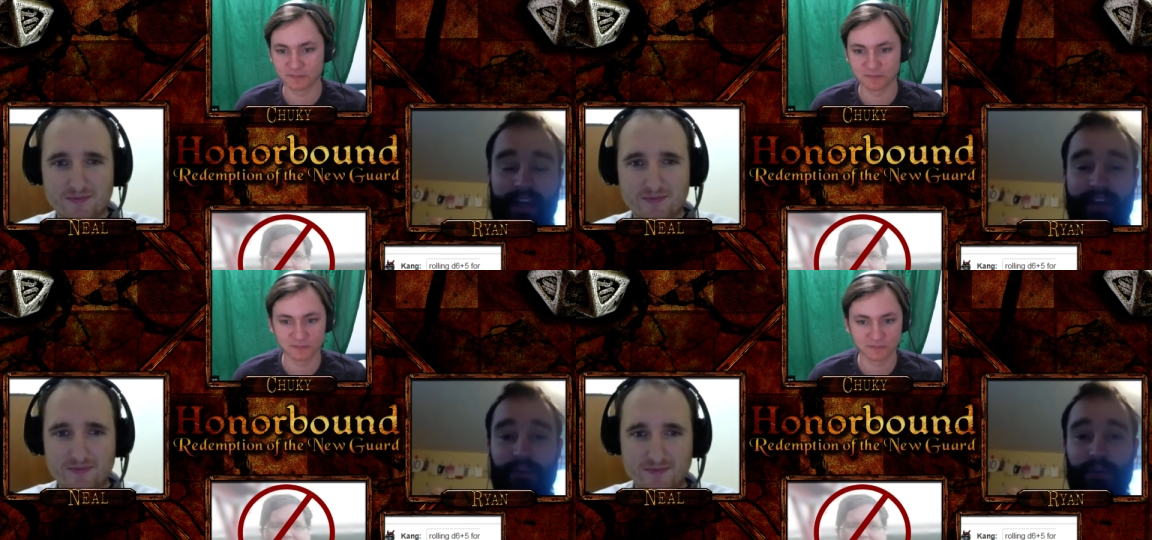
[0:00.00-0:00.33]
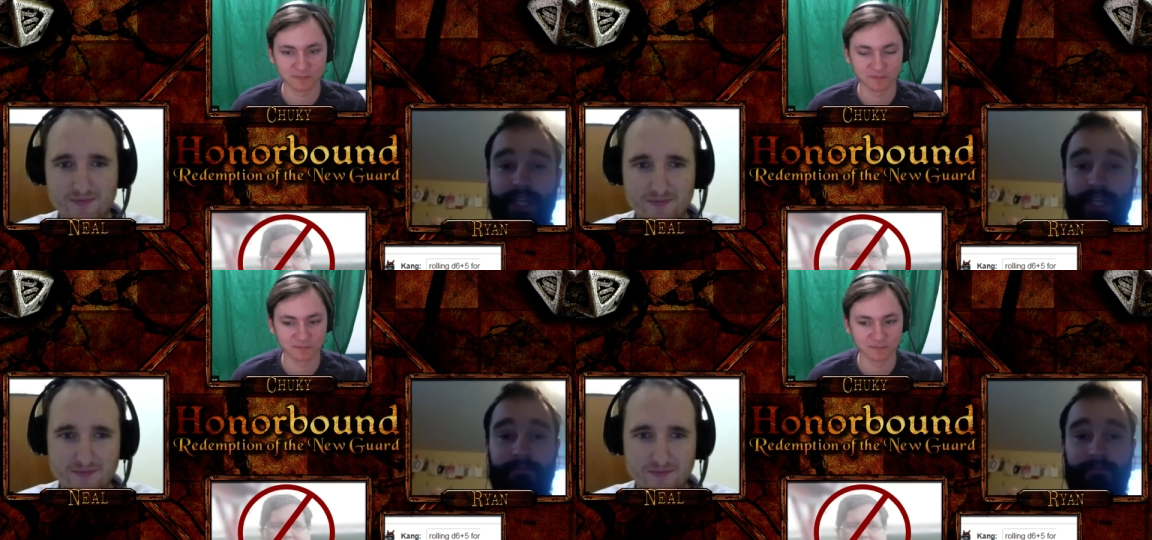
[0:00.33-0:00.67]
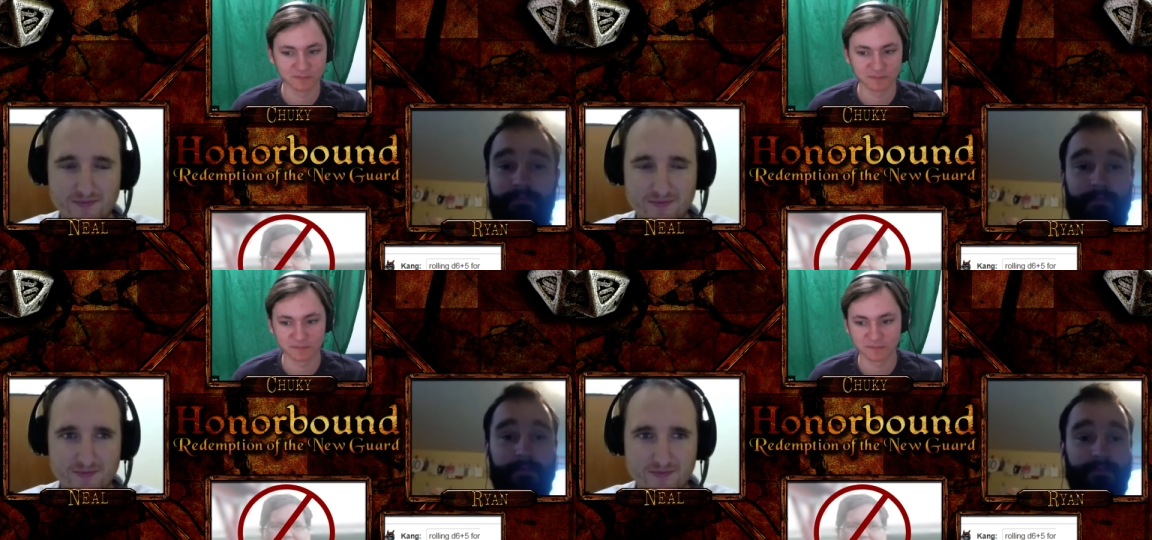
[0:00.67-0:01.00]
Speaker 1: Have you eaten?
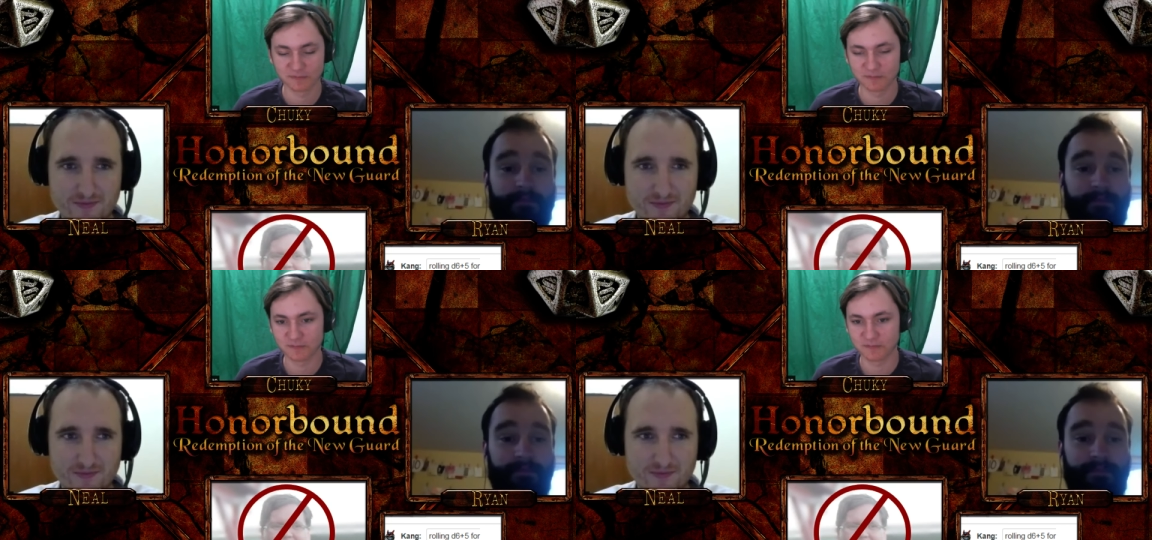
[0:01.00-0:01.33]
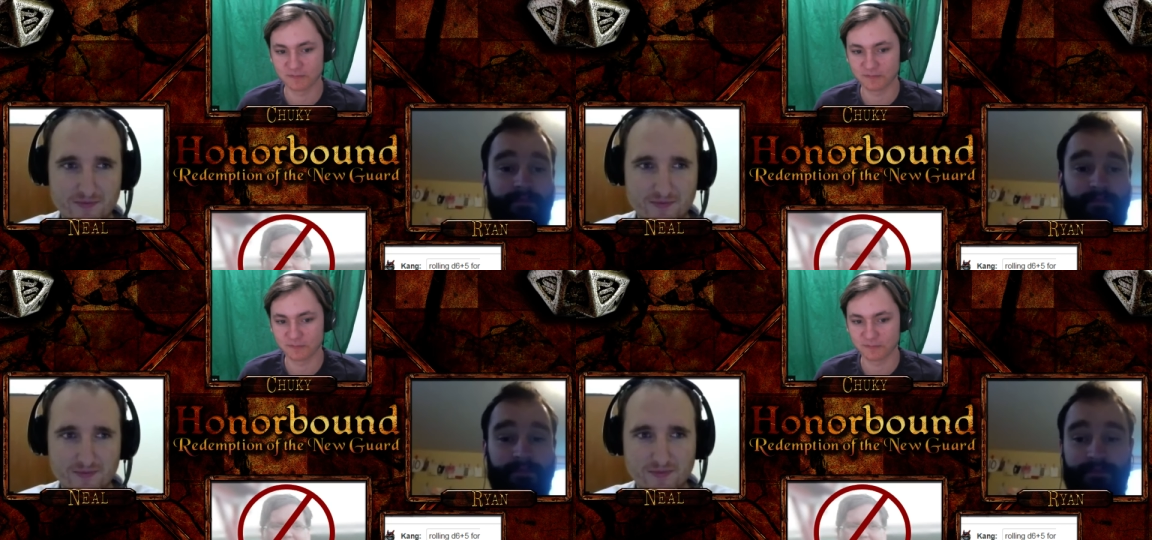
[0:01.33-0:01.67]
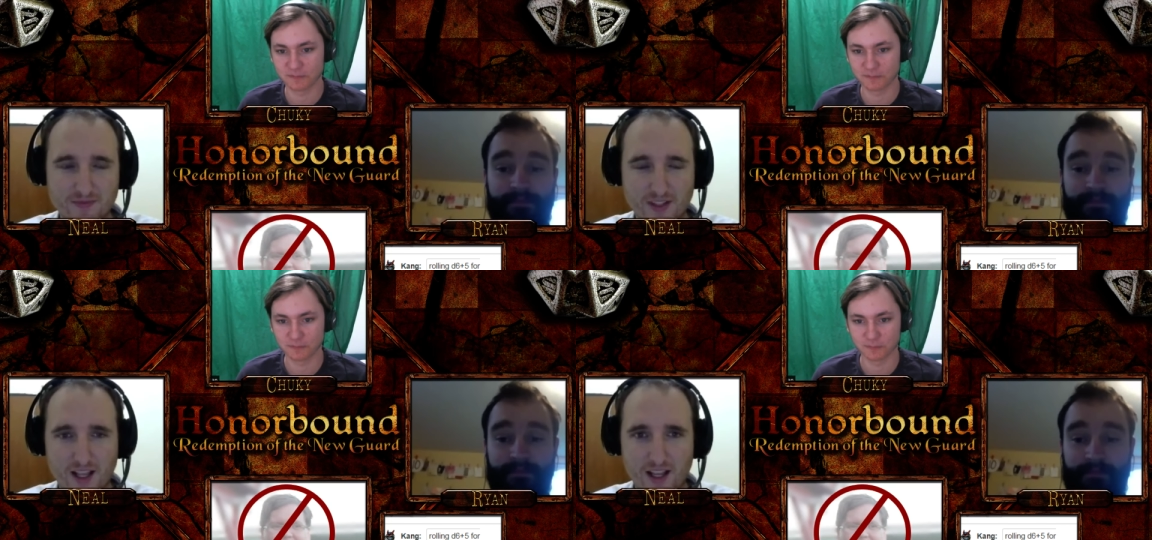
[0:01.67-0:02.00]

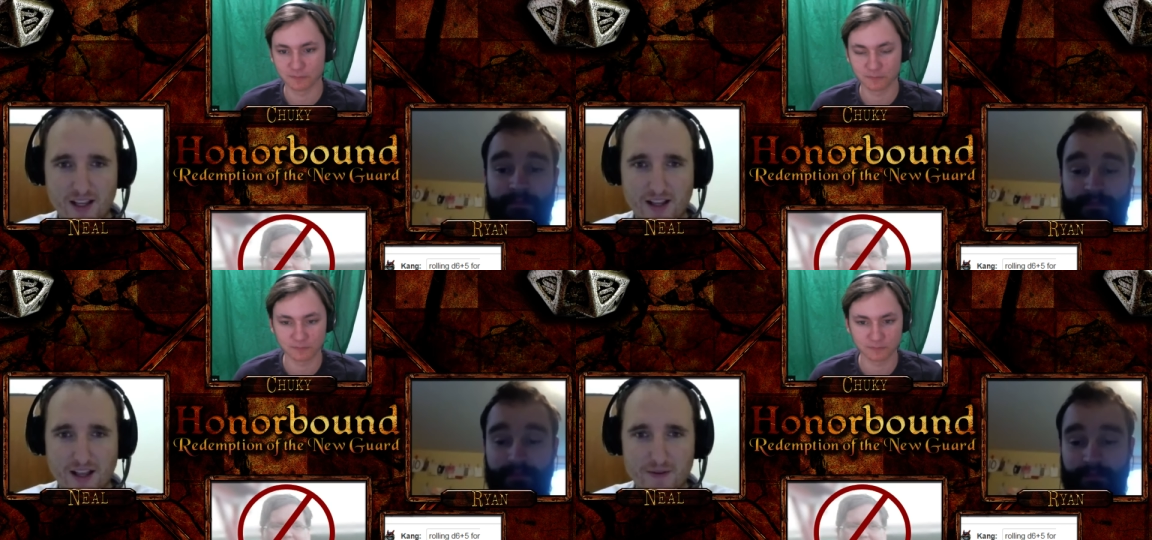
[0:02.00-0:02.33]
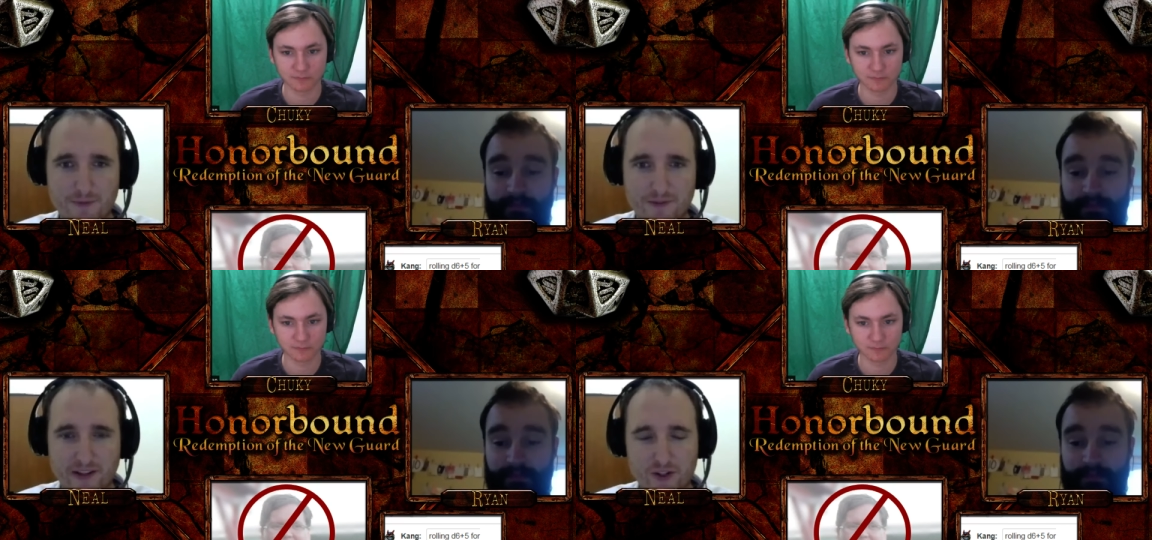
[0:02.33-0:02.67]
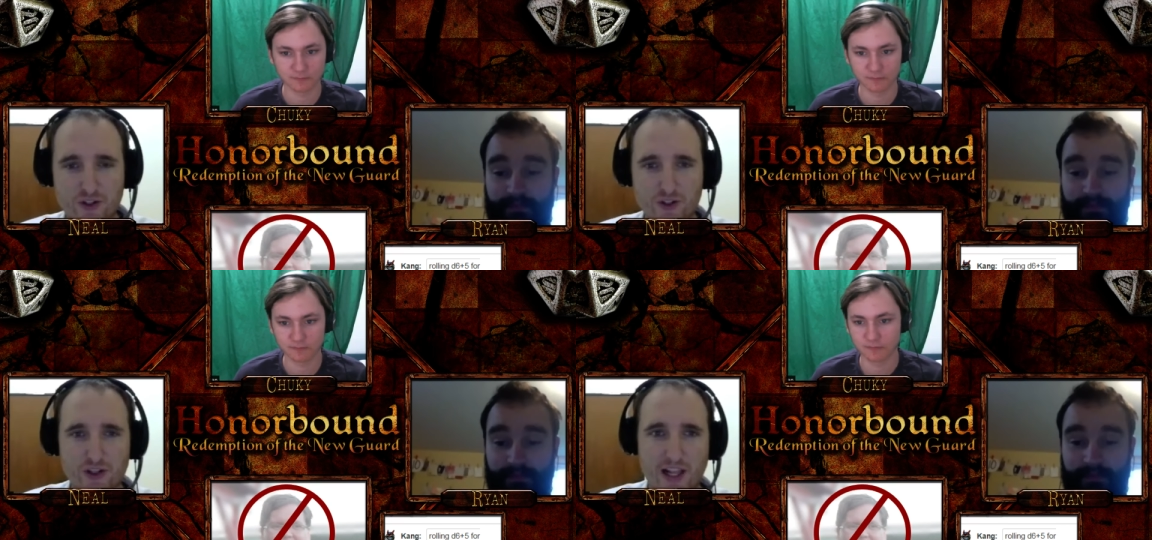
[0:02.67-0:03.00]
Speaker 2: I had
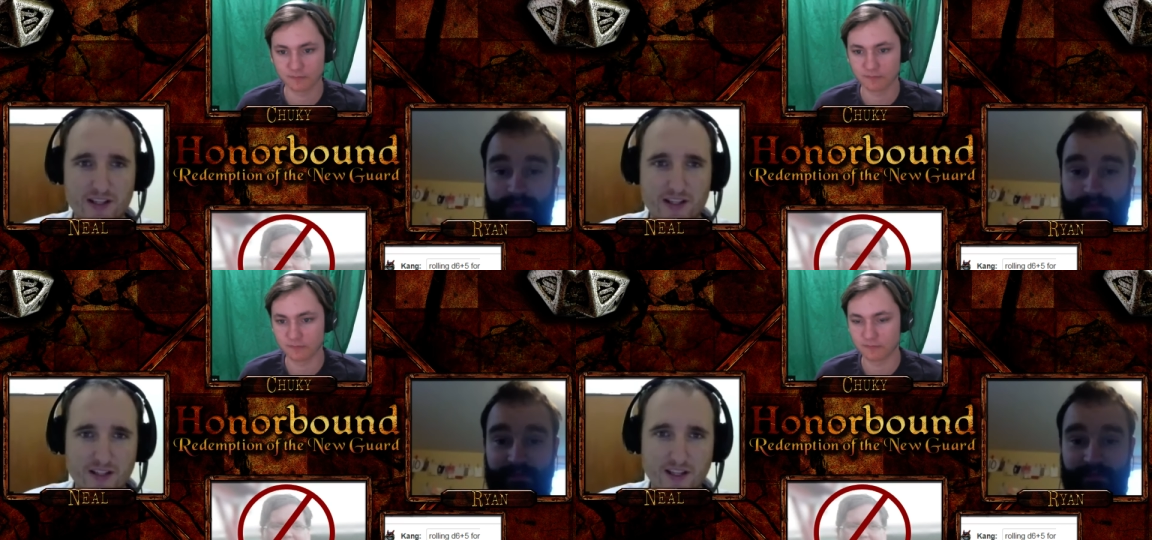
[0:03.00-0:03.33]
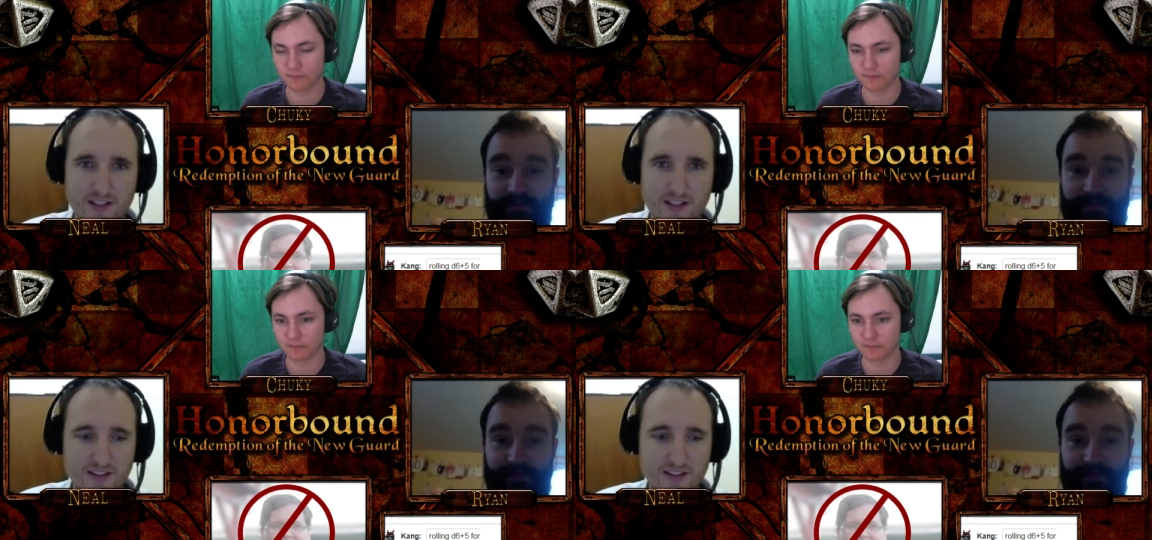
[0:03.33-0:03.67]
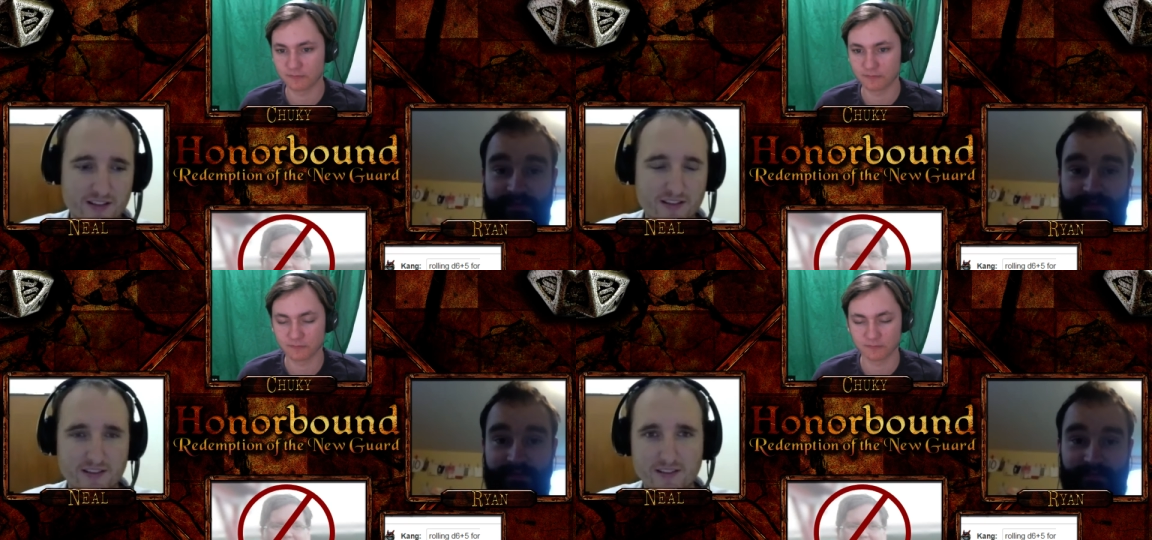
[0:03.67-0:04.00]
fish last night.